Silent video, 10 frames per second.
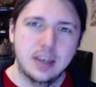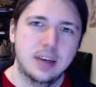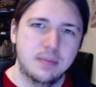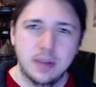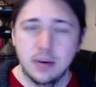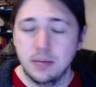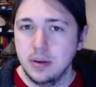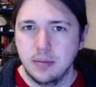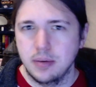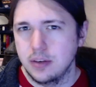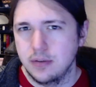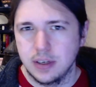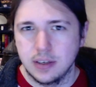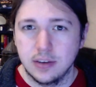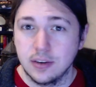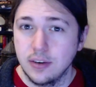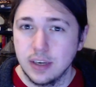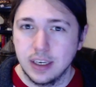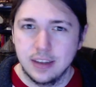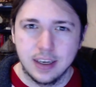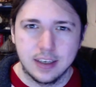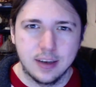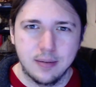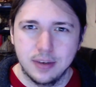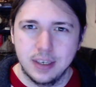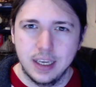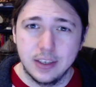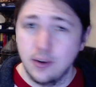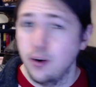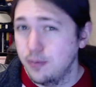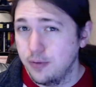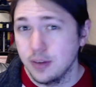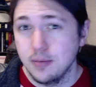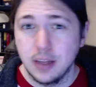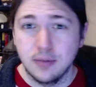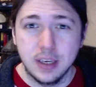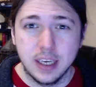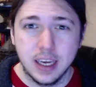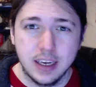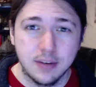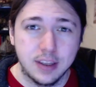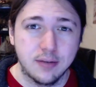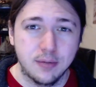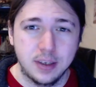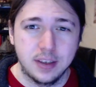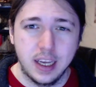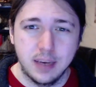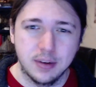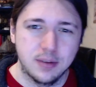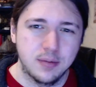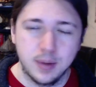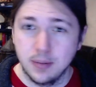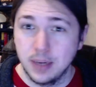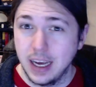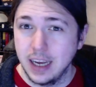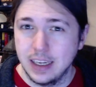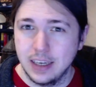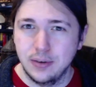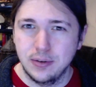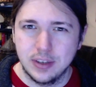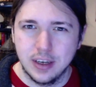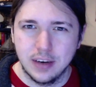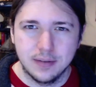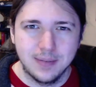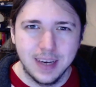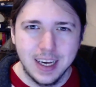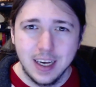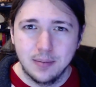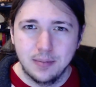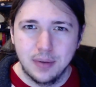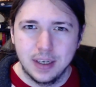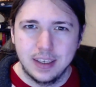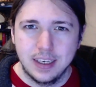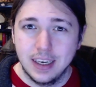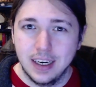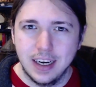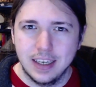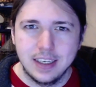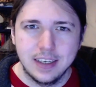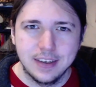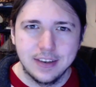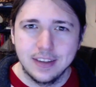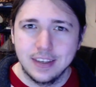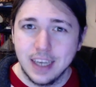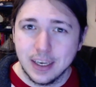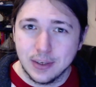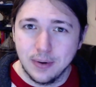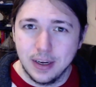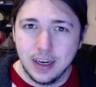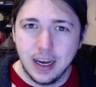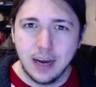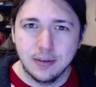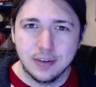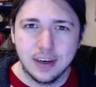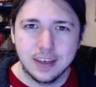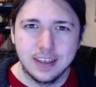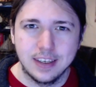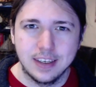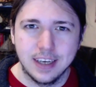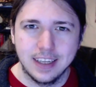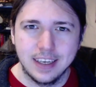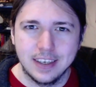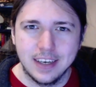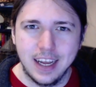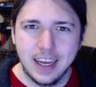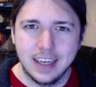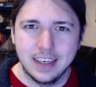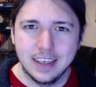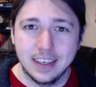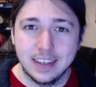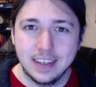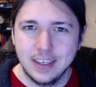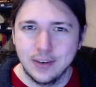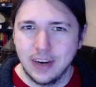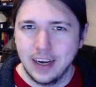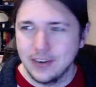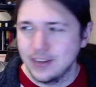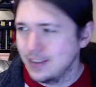there'll be a bunch of fixes going in the next couple of days. And hopefully by the weekend, everything will be stable and we'll be able to add that new stuff. But until the next one, I will talk to you guys later, and see you around.